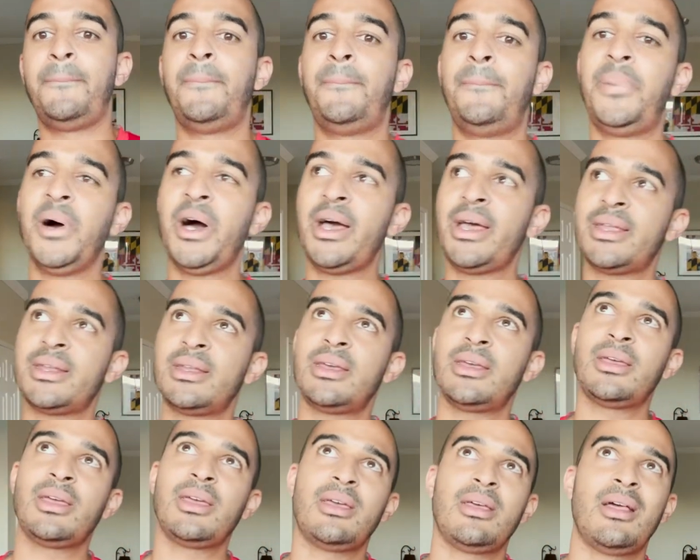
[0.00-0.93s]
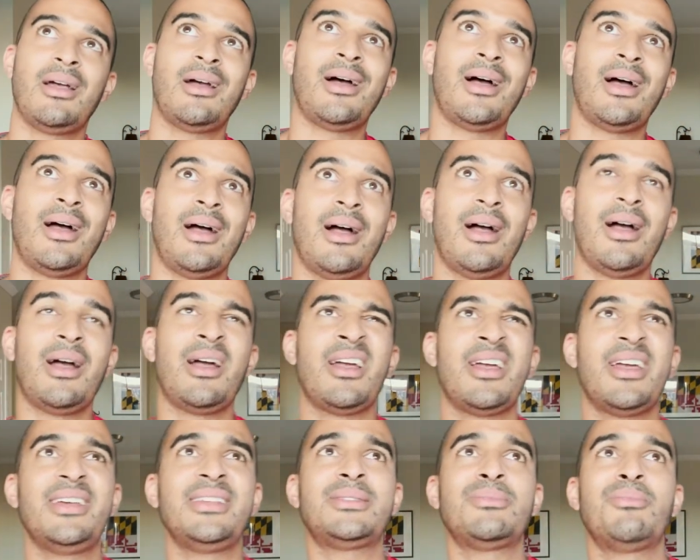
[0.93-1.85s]
But
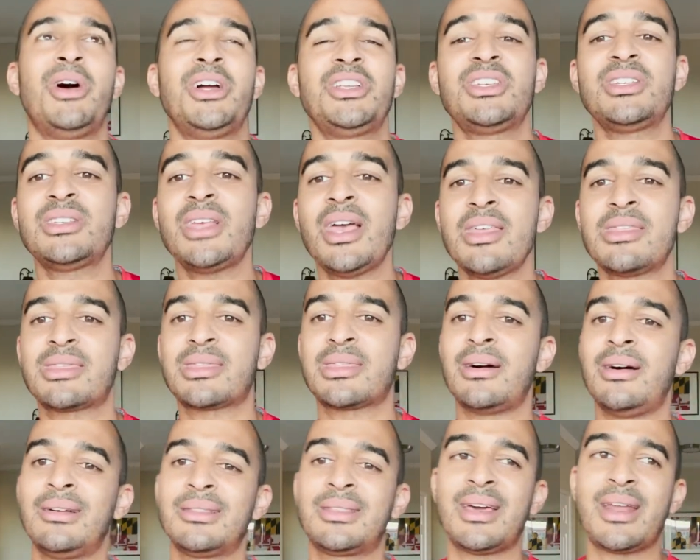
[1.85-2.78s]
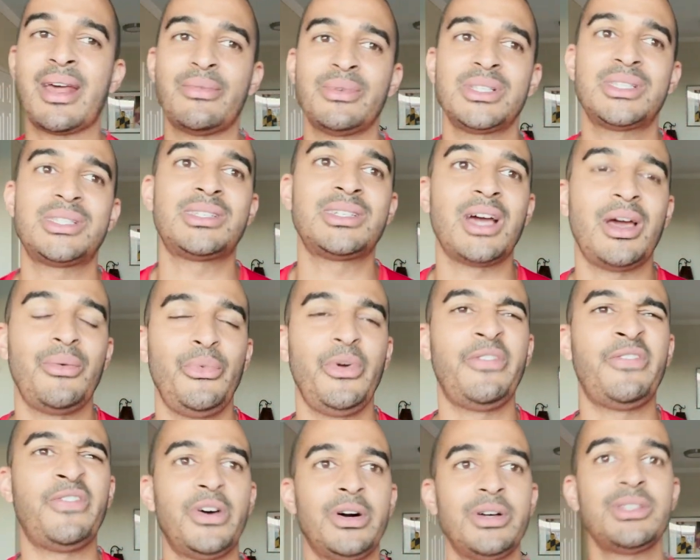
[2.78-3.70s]
as much as I thought that I was done
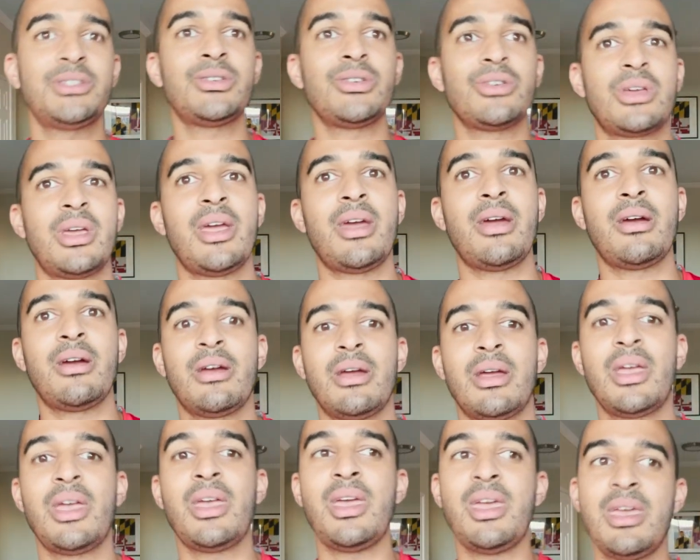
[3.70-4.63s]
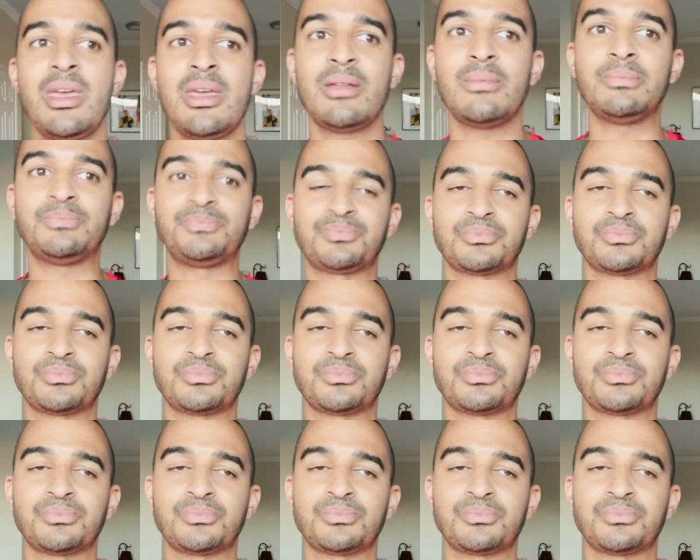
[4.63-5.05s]
with foster care, it